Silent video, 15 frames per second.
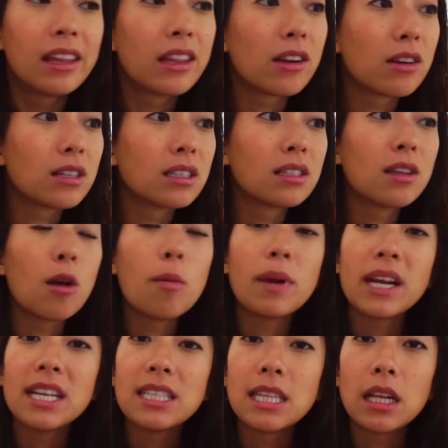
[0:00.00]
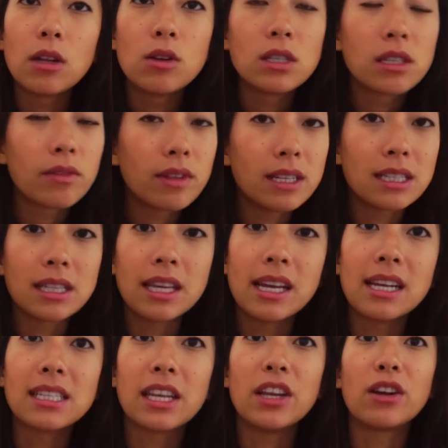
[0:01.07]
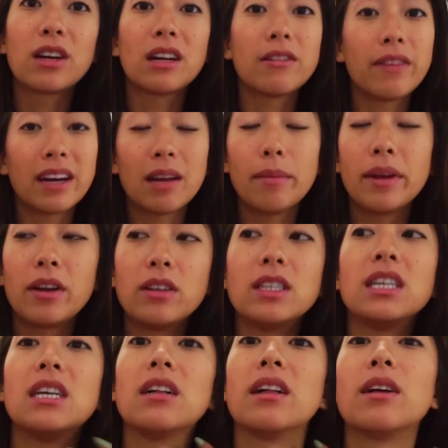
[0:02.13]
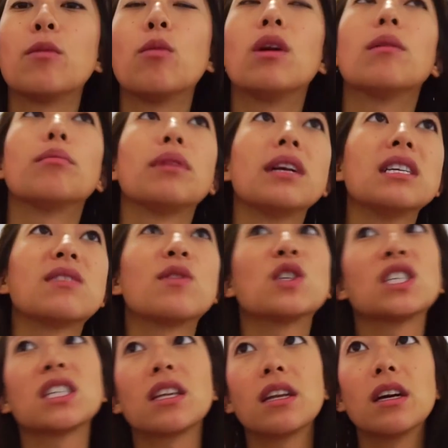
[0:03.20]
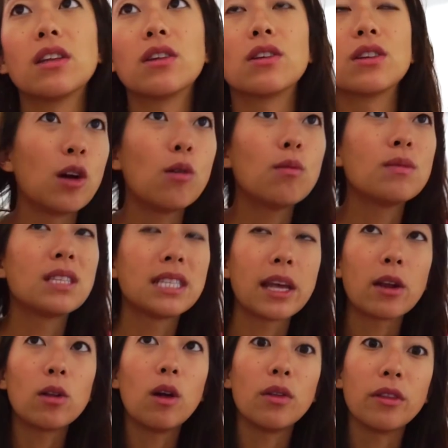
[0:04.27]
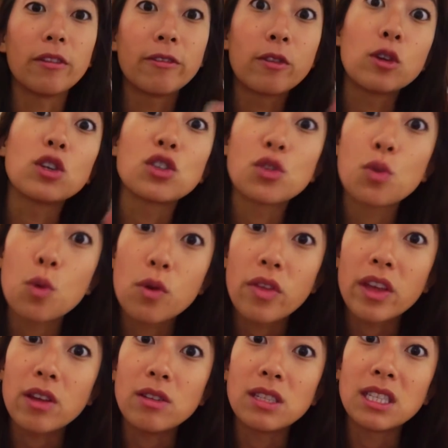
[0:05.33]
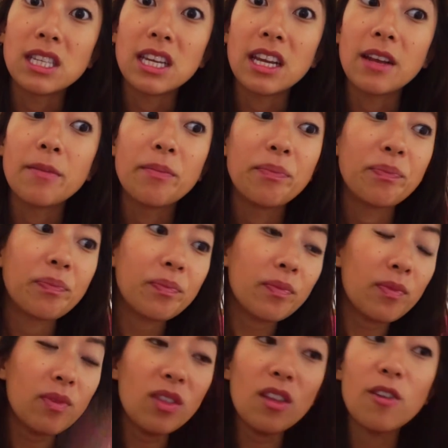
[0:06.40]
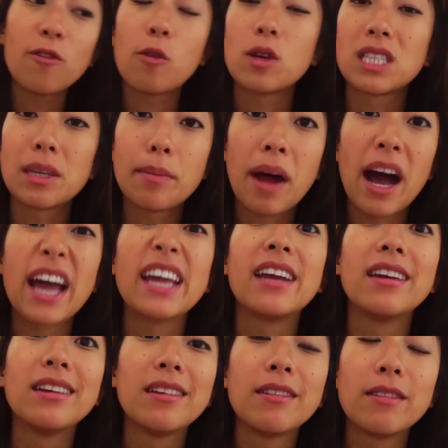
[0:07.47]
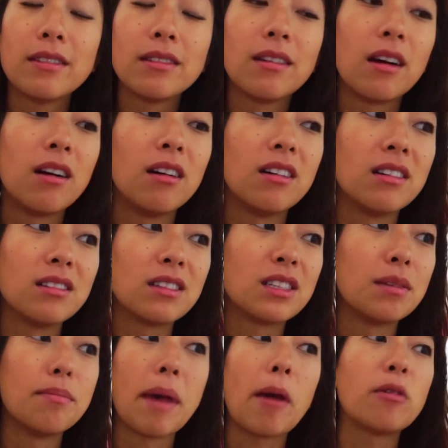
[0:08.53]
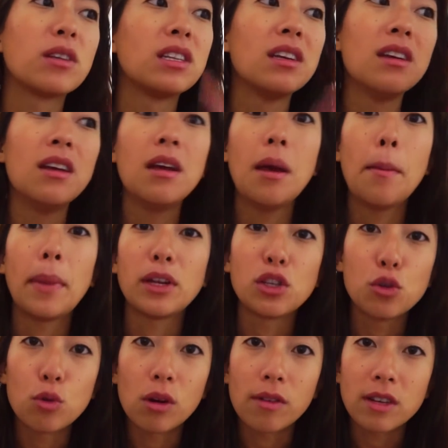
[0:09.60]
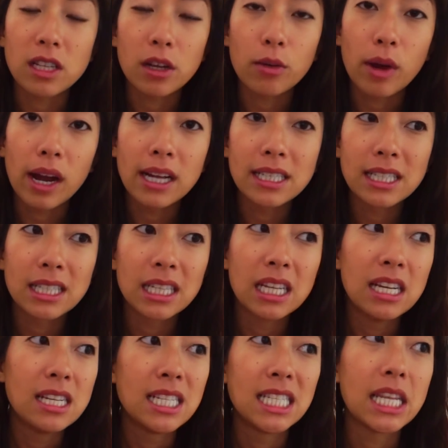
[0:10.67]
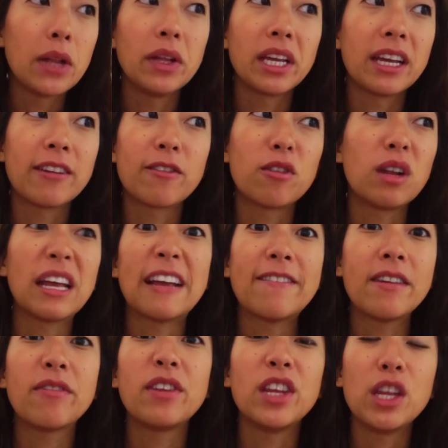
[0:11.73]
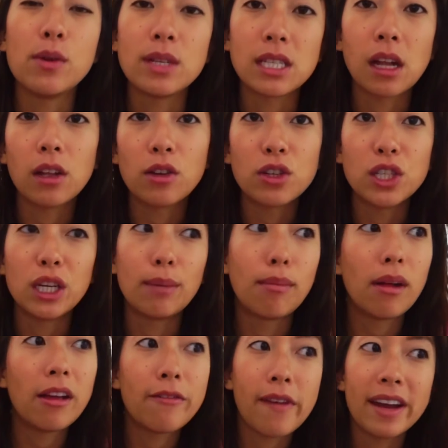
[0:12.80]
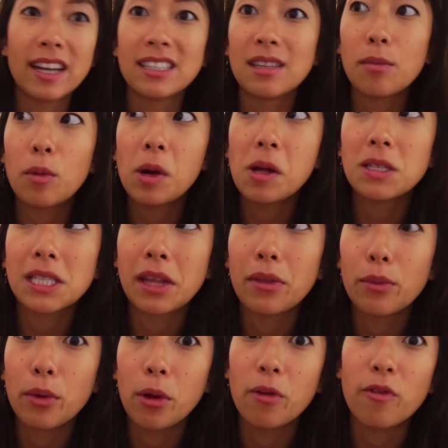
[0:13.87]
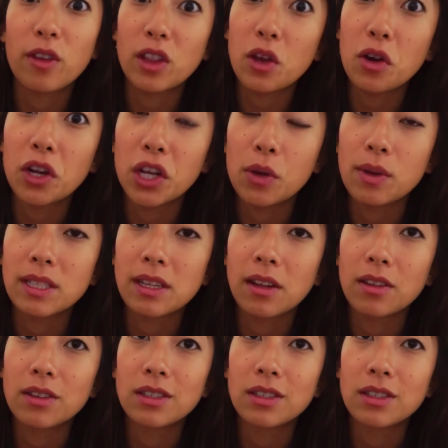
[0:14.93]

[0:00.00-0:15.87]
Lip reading: there's so many sellers of these things and you're gonna find a better deal at one place versus another. Don't settle on the first tour that you see for some hike to Mount Batur for sunrise, selling it for like $50 US. You can probably find it somewhere else on the road for $30 US.